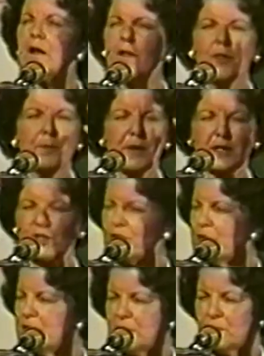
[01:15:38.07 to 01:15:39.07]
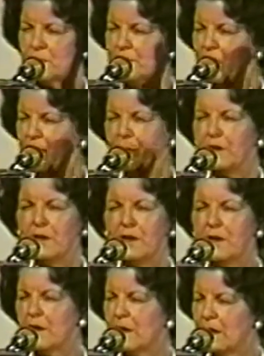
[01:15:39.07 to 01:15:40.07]
The picture is as vivid
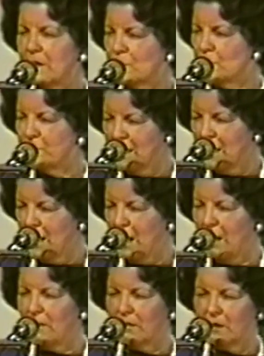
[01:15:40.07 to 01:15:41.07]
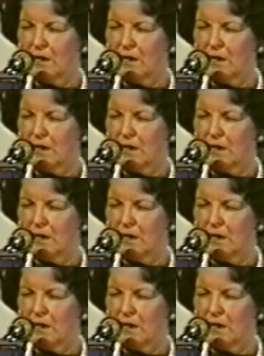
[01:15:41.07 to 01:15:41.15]
to me now